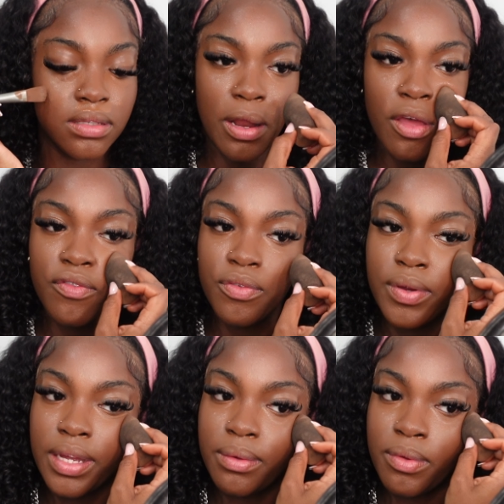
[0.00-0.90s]
Going over
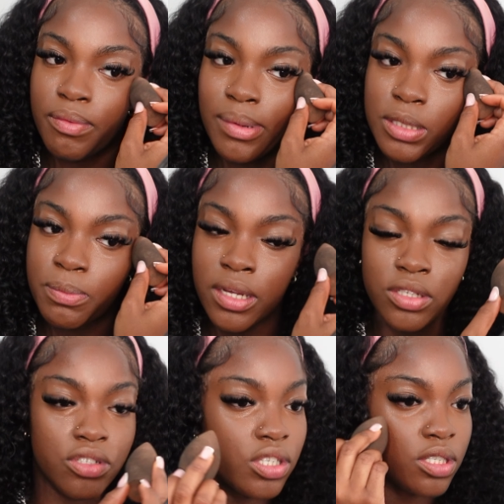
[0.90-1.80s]
it with my
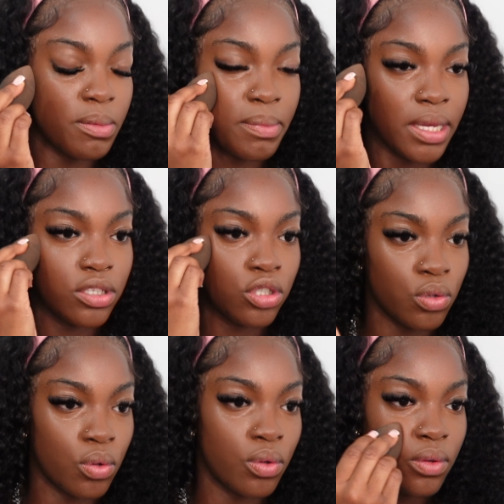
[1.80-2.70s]
sponge just to make
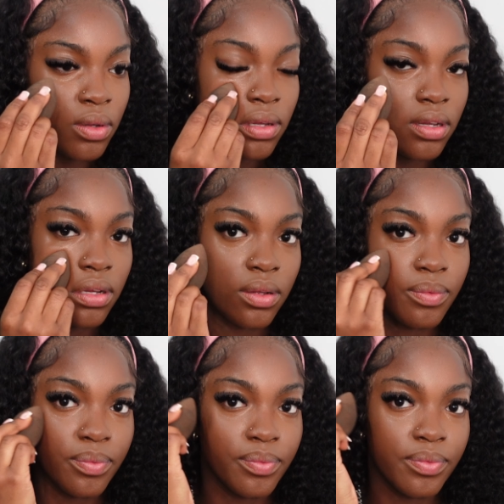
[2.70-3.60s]
sure
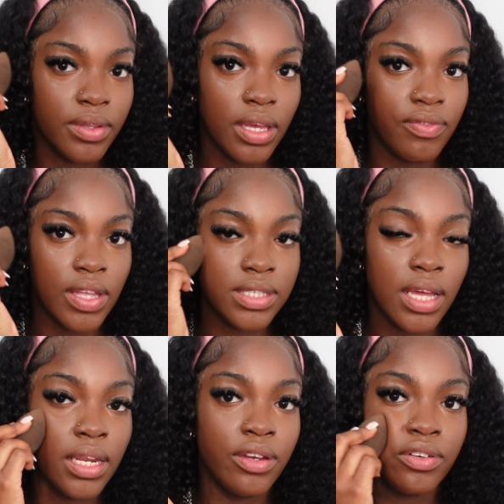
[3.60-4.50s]
if there's
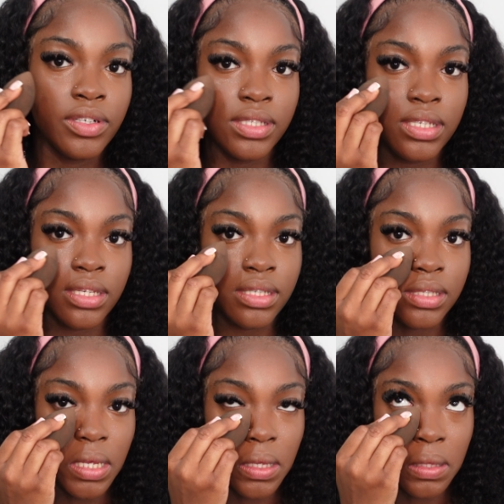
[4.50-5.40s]
any
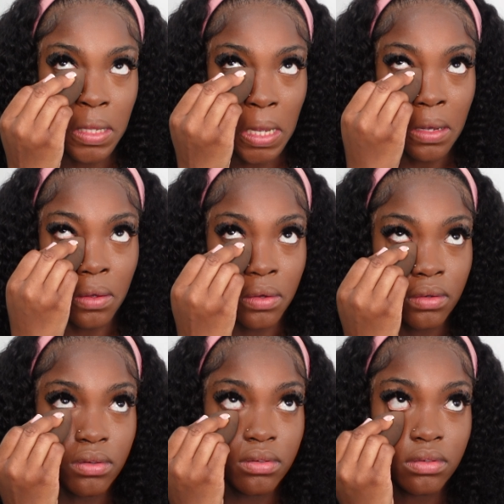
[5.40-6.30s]
creases, they're
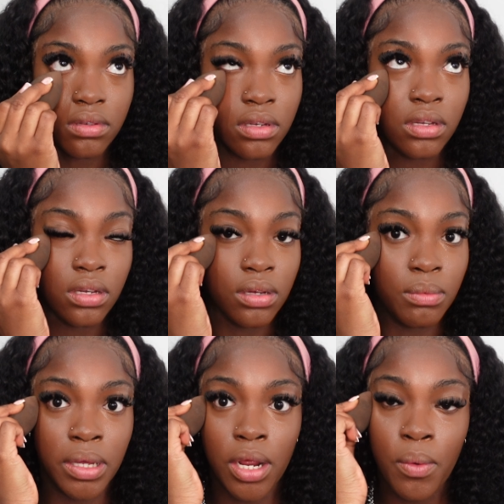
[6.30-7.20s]
gone.
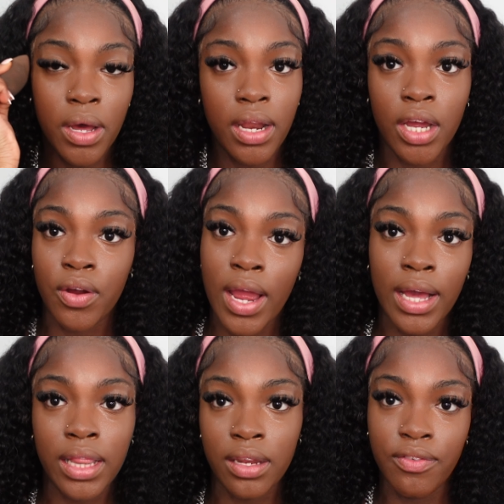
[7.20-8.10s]
We don't want a
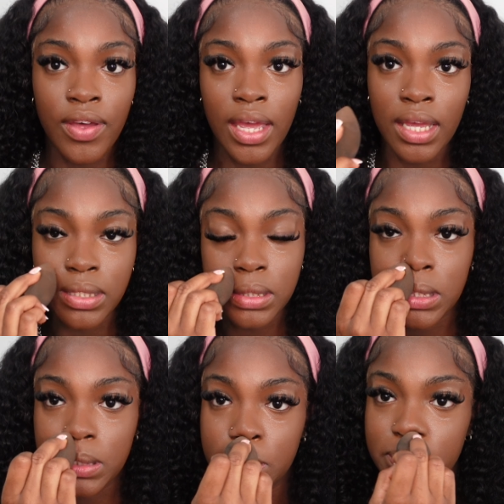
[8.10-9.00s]
crackly face.